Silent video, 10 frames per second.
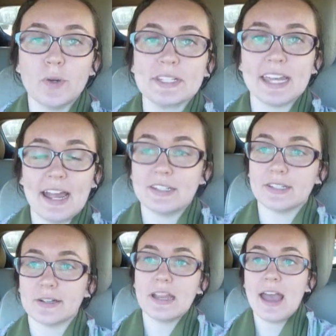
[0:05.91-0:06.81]
do I say hi
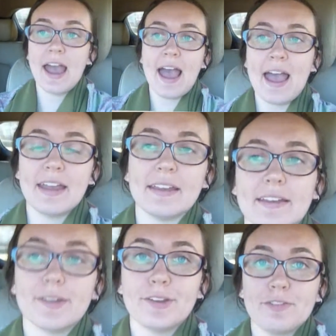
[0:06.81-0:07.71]
to? Hi,
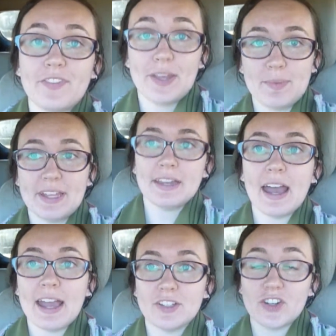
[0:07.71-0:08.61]
family.
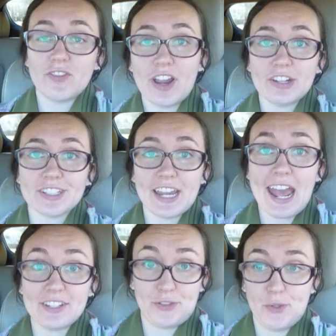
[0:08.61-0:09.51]
Hi, writers, and
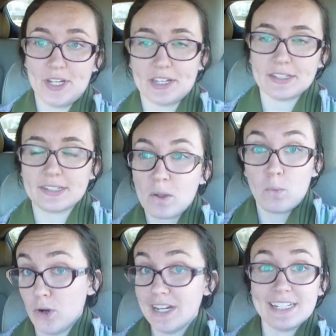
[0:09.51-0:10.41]
hi, students.
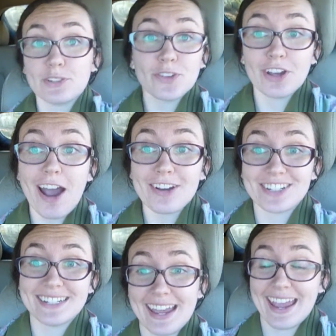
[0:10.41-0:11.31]
We're in a different car
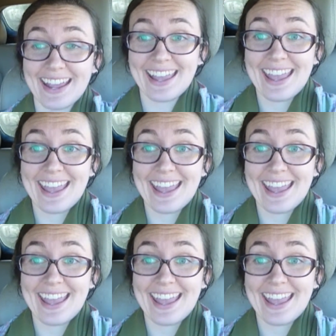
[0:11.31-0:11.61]
today,